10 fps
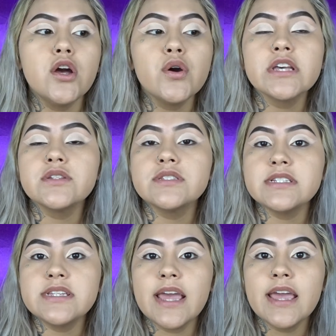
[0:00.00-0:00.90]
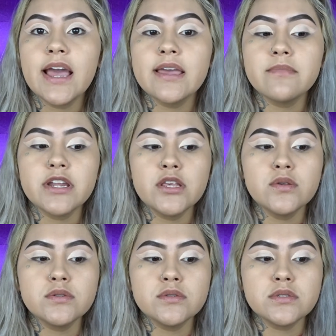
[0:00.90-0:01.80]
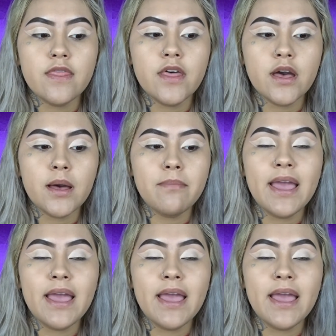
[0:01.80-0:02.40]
Okay, so today I am going to use the